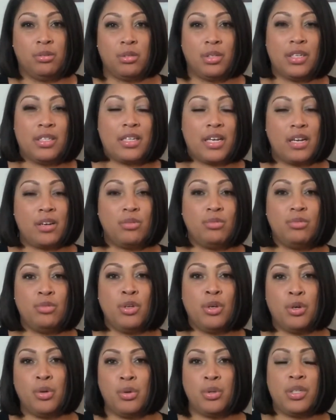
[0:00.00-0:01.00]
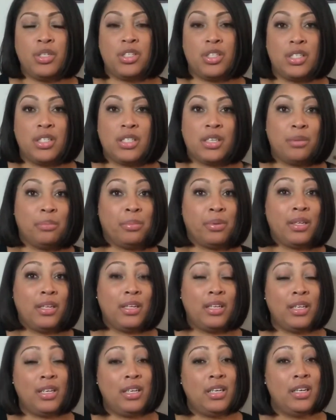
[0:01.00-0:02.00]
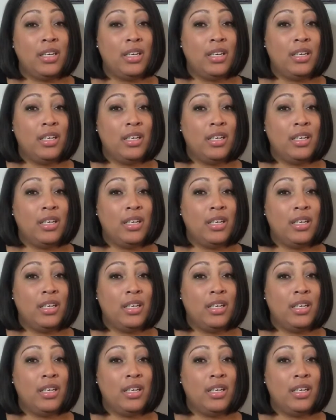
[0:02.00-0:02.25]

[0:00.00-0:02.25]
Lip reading: because I don't know that she's completely